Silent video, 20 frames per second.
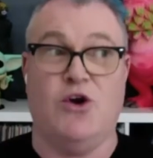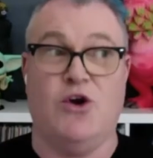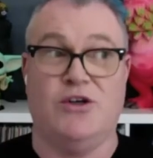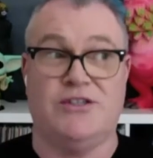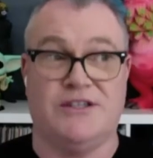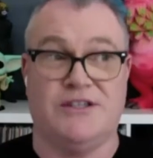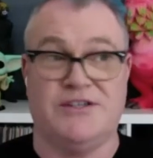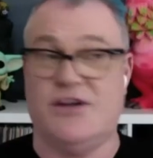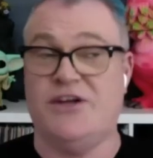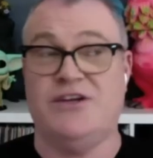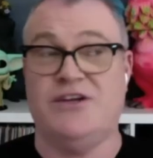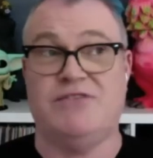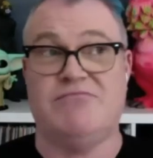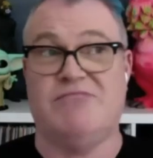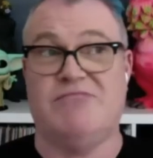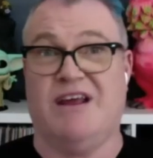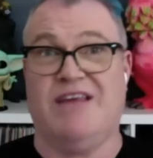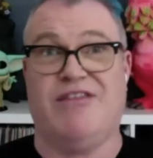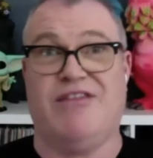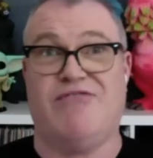There's only like
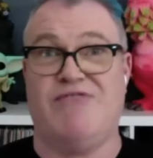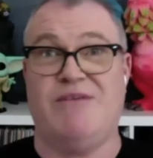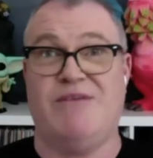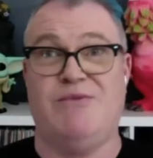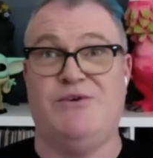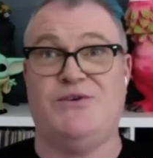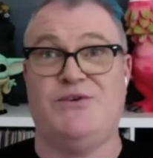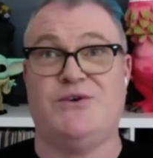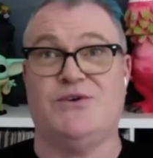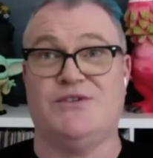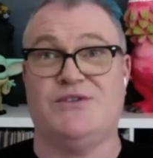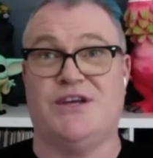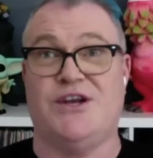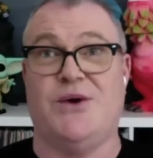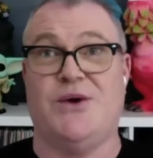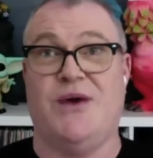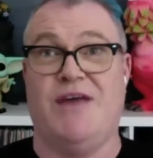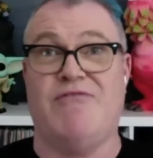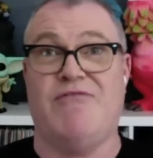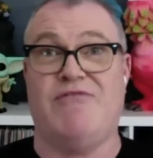3 musicals I know
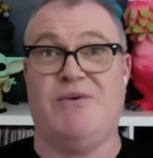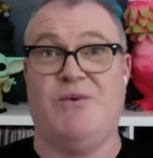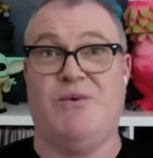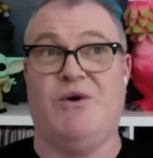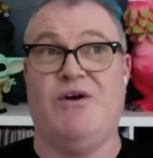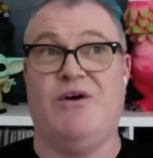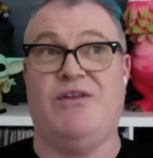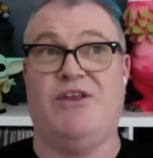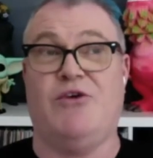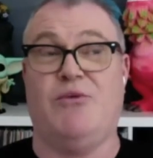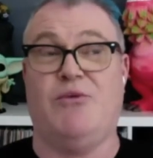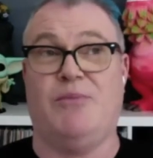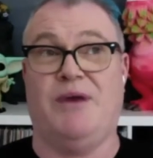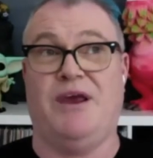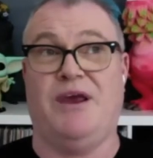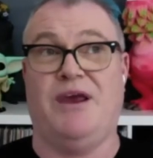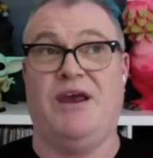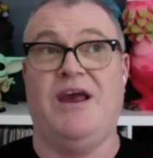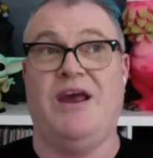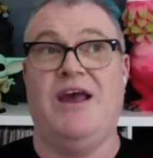every word. There would be
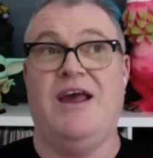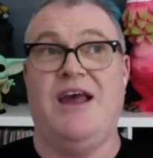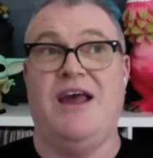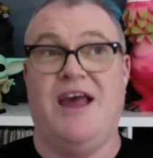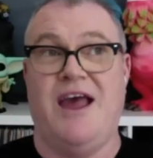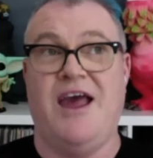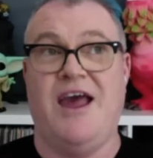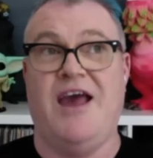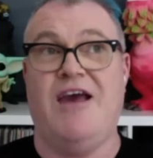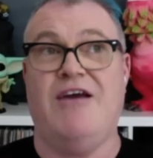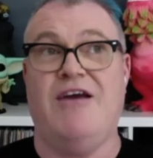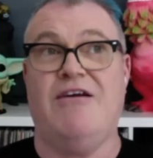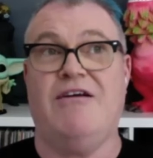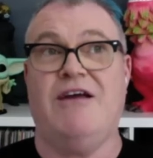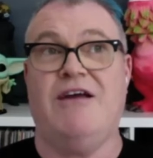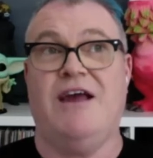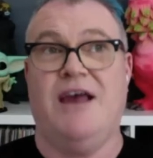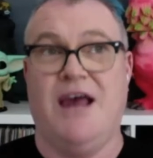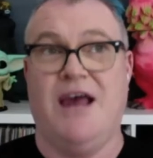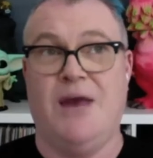Hair,
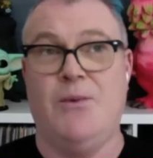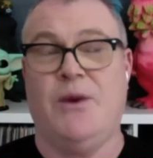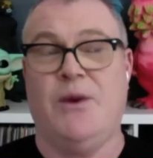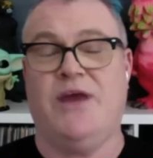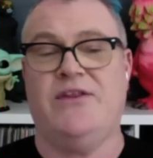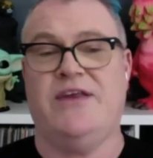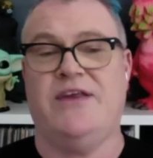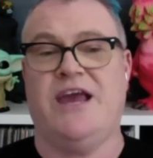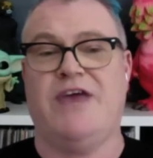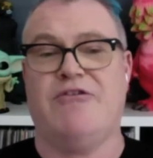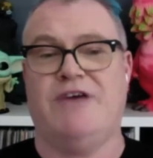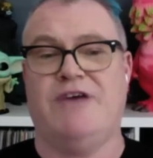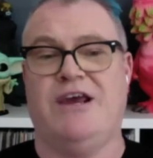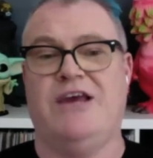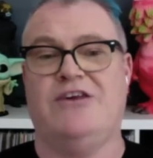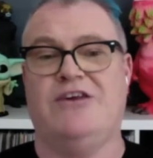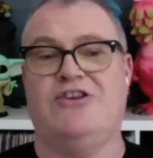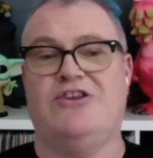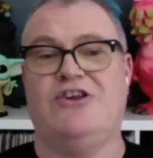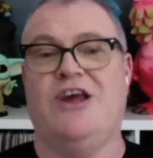Hedwig and the Angry
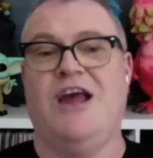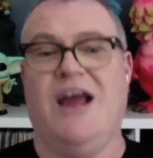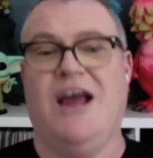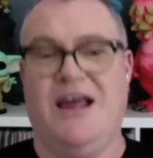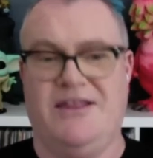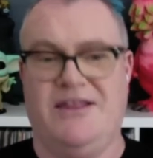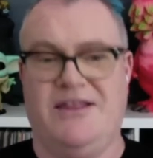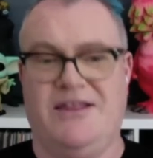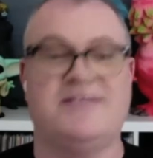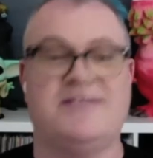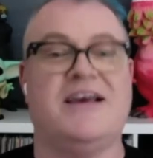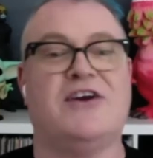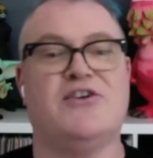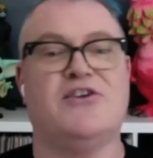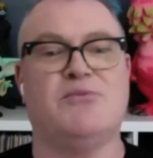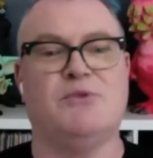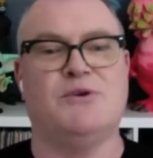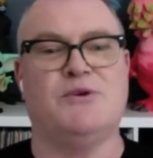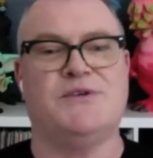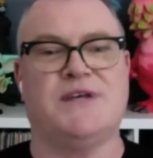Inch, and The Sound of
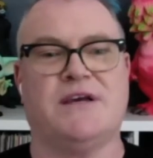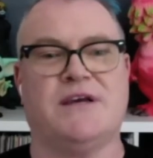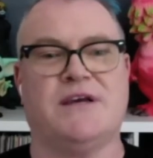Music.